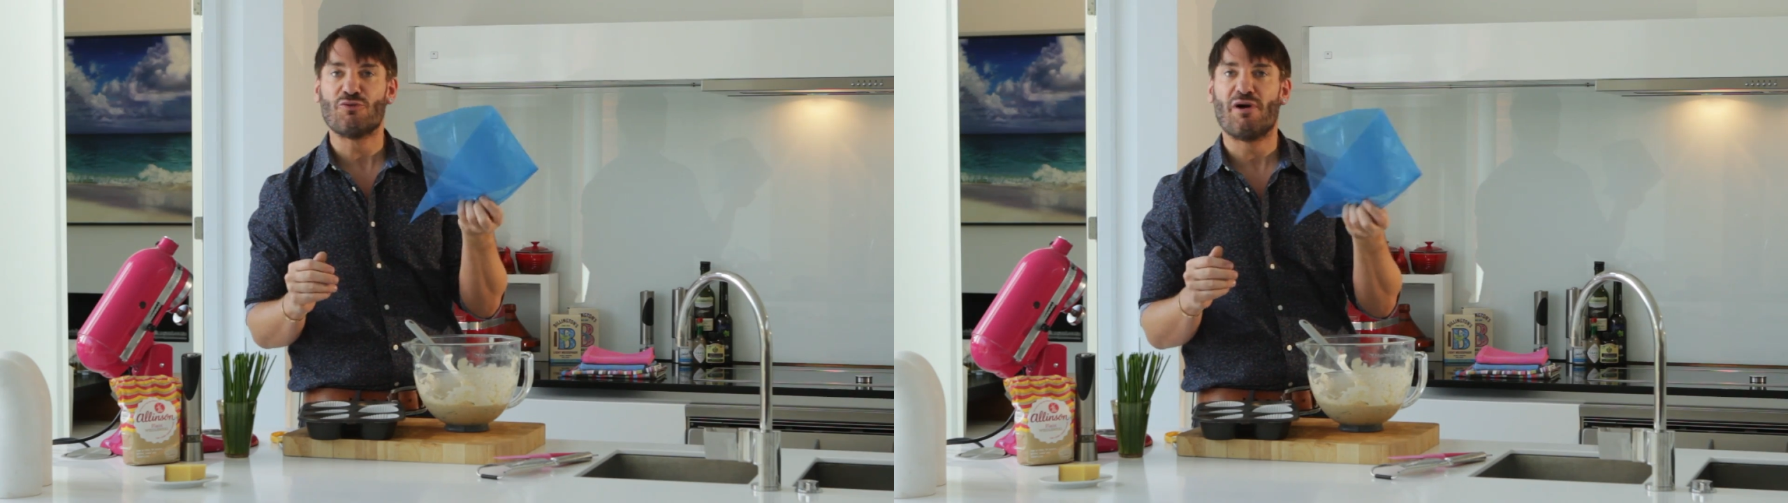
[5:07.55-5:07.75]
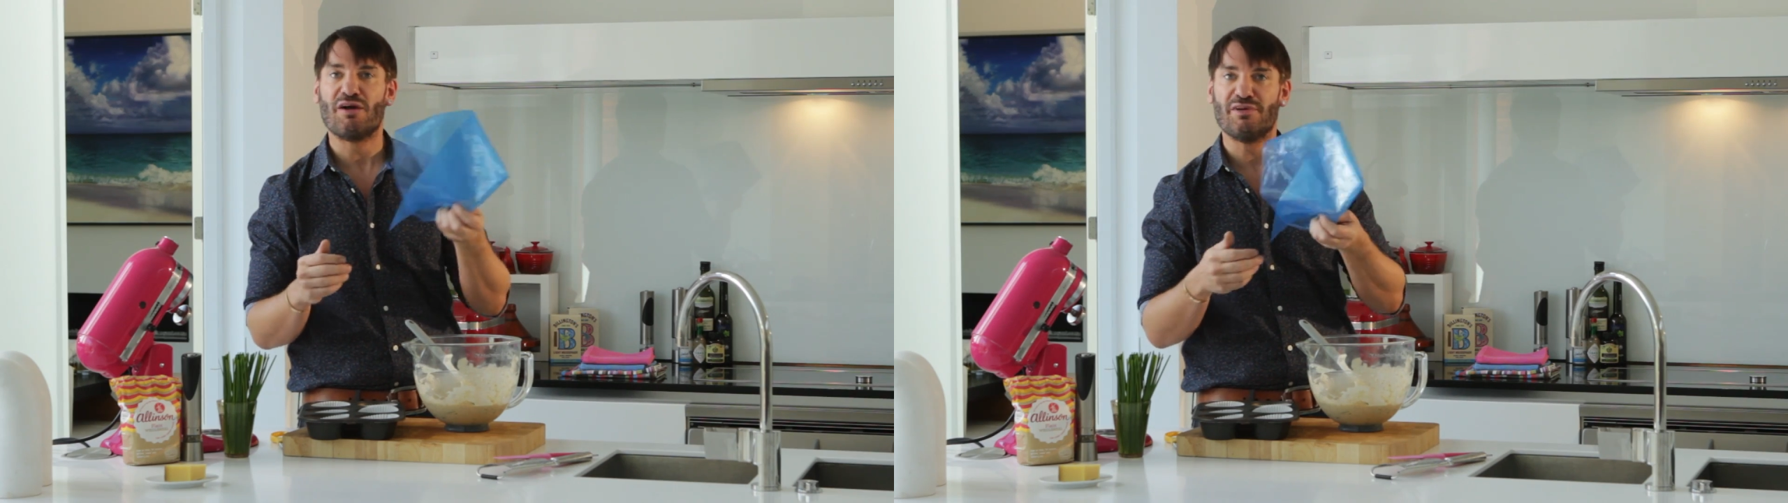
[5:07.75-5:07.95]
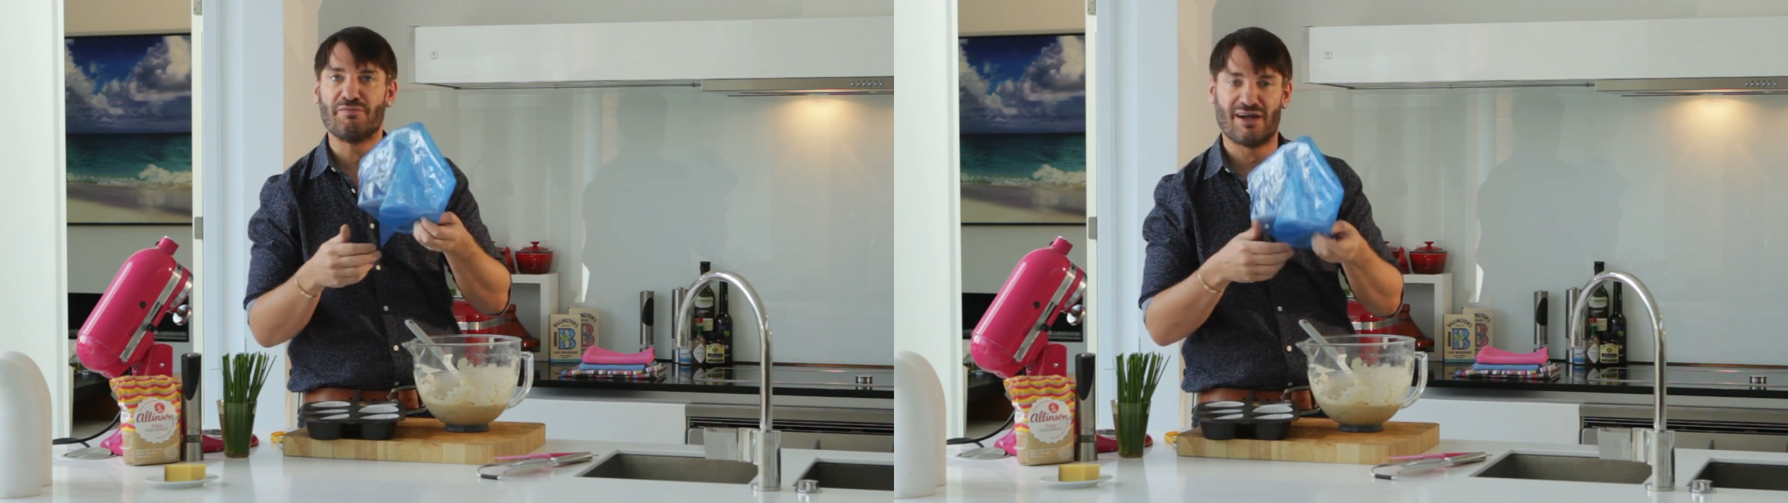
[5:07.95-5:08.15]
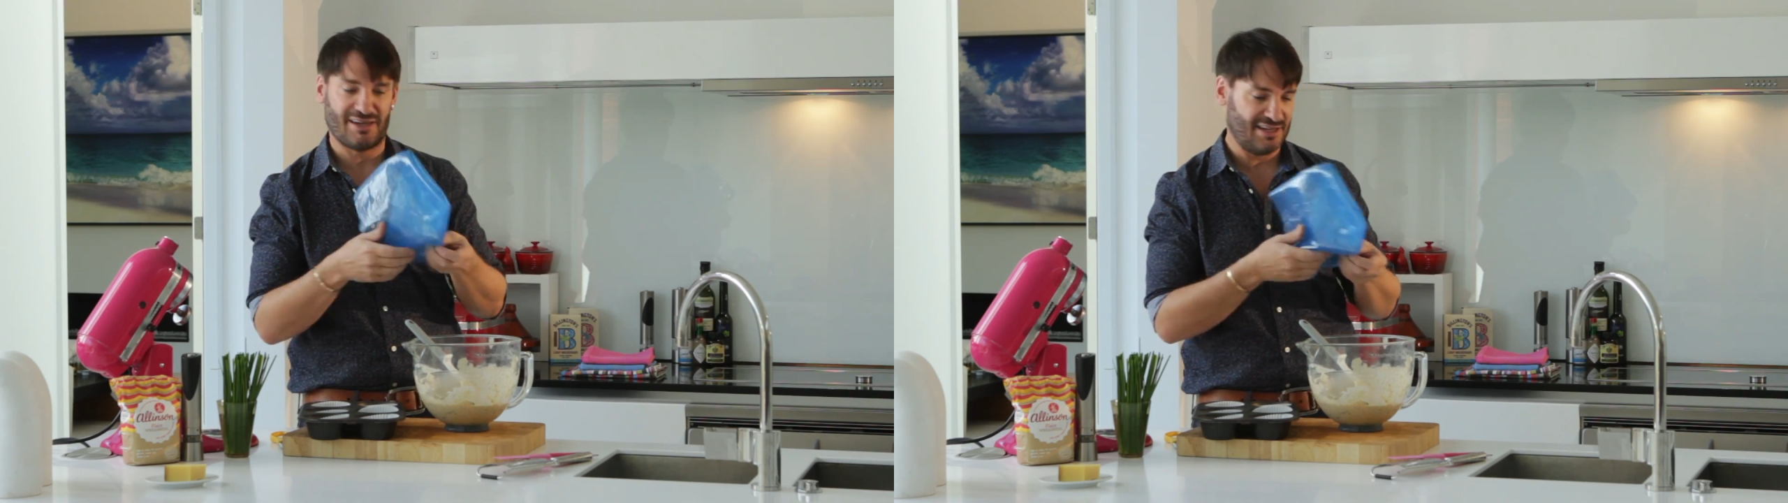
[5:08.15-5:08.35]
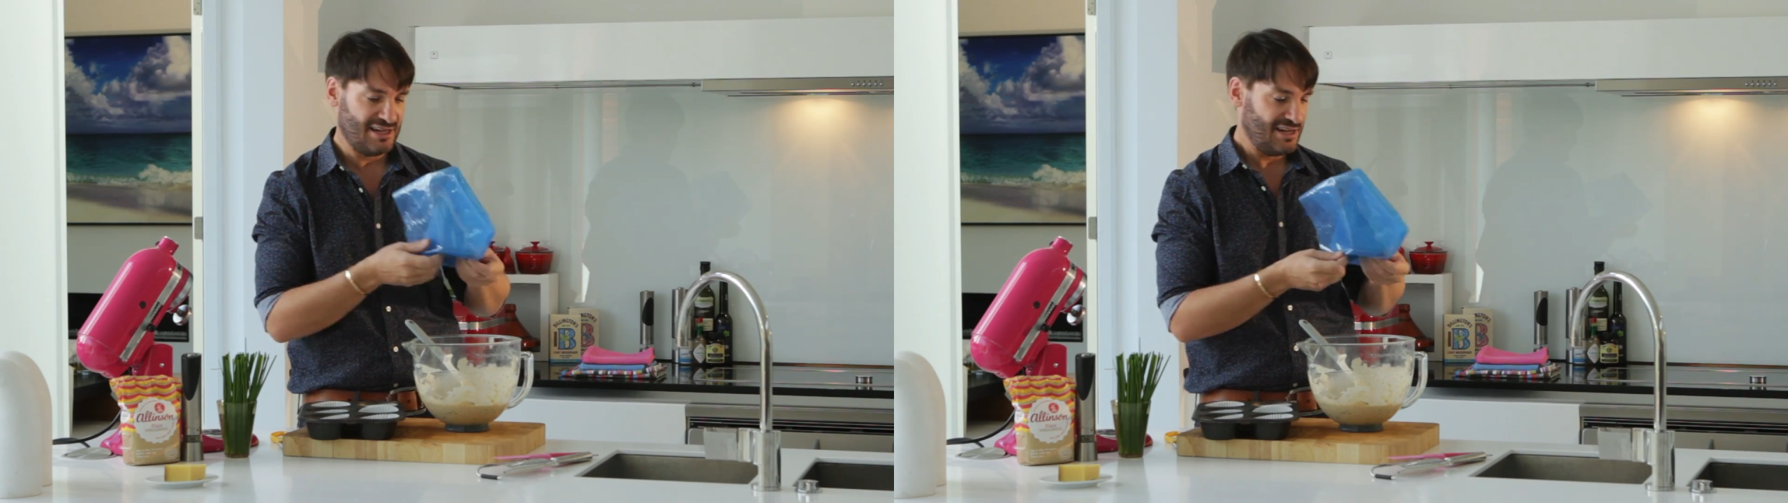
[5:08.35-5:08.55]
piping bag,
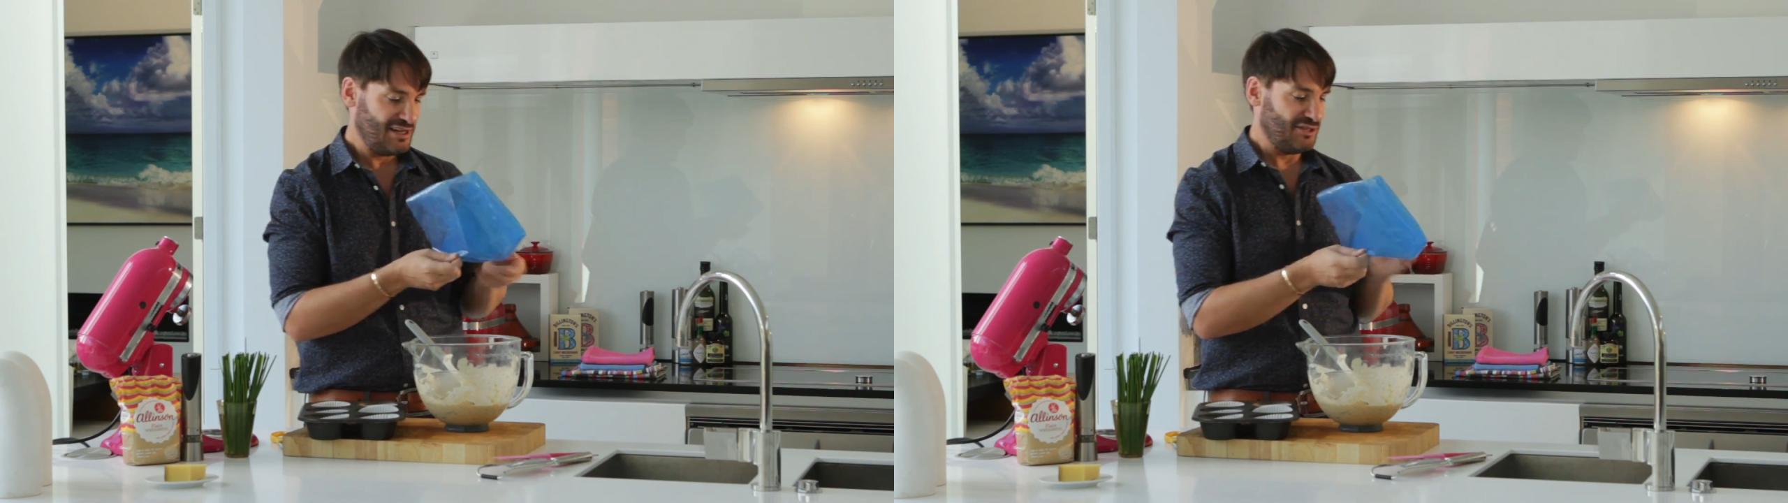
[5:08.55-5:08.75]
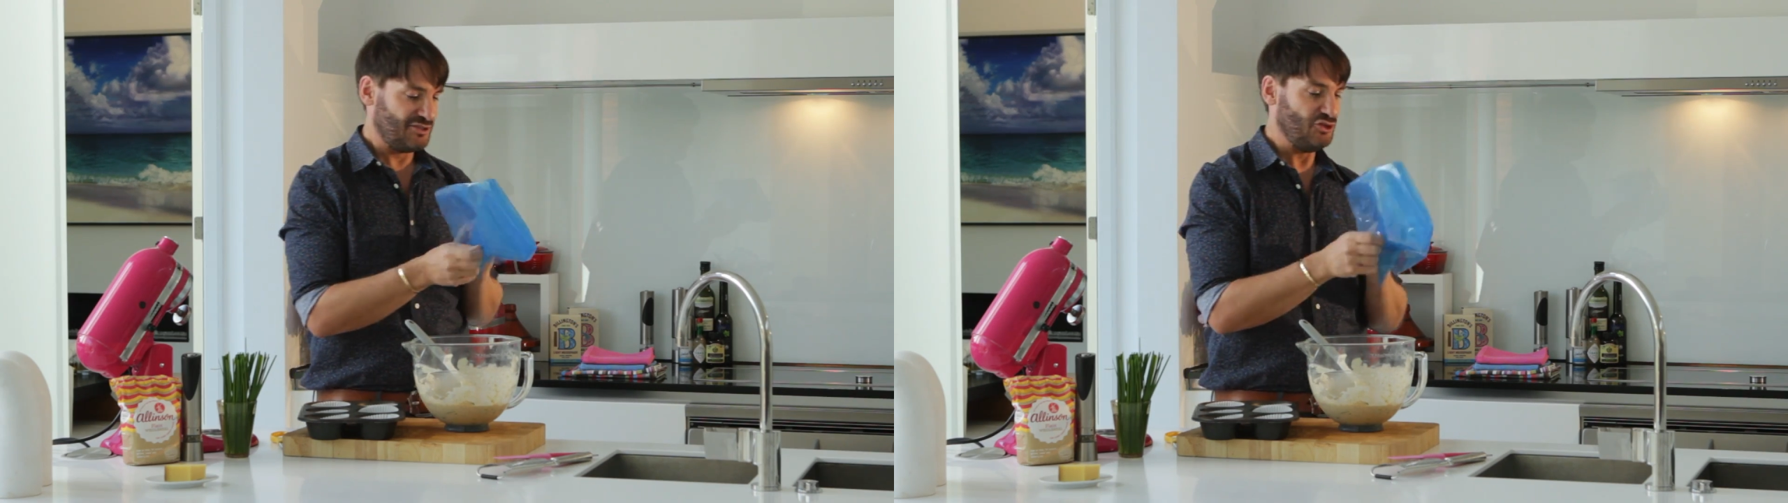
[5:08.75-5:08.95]
so